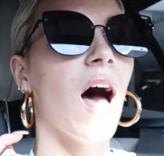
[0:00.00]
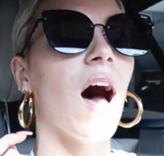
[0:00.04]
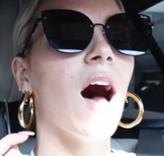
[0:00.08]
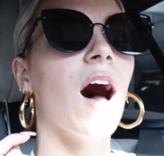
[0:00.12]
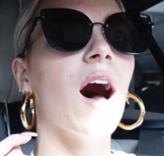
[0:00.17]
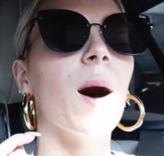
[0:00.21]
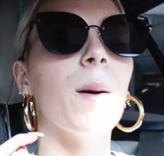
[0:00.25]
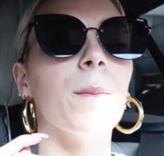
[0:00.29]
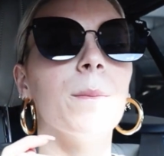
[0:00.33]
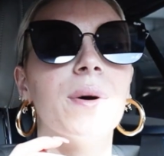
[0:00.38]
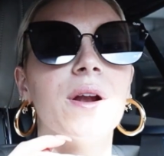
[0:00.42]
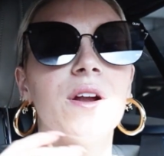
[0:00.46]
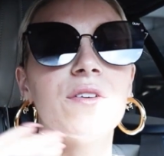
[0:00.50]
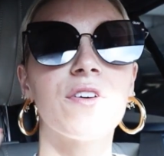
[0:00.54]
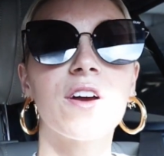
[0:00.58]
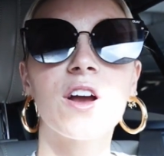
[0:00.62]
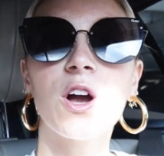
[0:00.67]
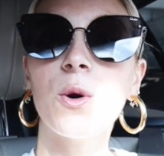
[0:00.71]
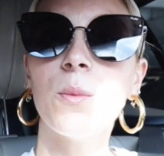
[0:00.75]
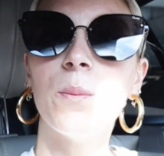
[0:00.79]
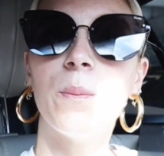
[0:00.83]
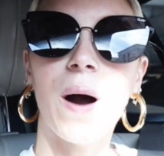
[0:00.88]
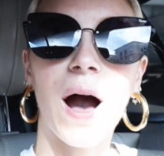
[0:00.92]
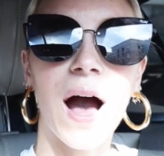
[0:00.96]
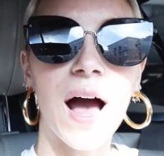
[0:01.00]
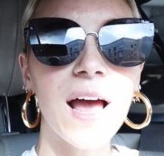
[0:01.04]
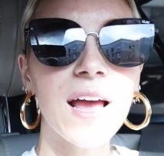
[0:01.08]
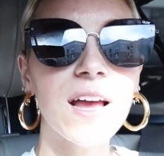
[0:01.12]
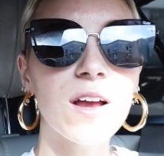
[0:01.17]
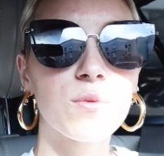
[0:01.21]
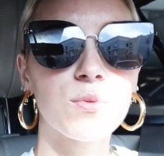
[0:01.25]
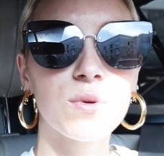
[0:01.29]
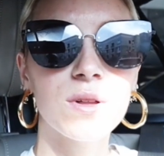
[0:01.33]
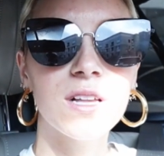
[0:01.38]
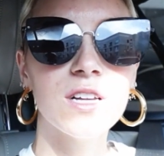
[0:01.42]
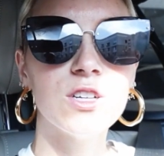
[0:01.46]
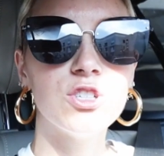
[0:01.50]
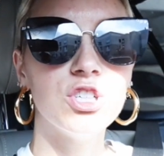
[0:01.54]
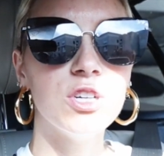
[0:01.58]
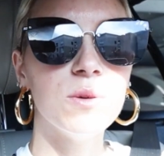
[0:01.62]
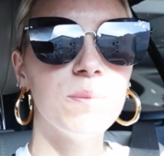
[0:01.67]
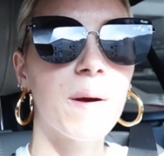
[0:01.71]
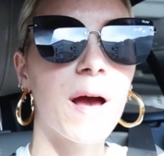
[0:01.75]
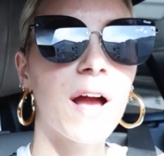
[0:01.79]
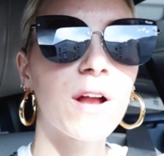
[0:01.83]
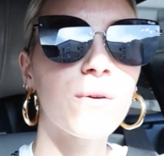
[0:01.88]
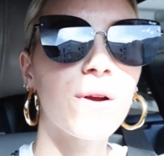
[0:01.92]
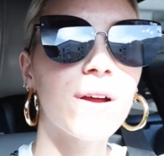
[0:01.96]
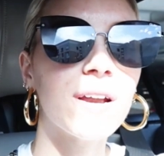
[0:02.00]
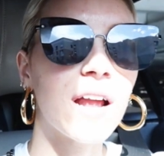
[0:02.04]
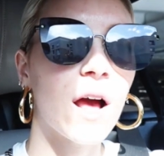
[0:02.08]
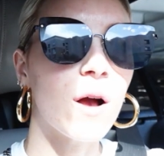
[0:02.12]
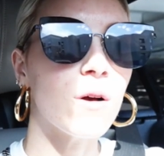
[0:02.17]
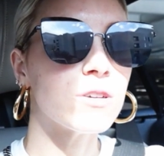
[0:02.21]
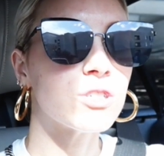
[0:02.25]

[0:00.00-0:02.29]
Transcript: Um, but if I go buy a really cheap bag right now,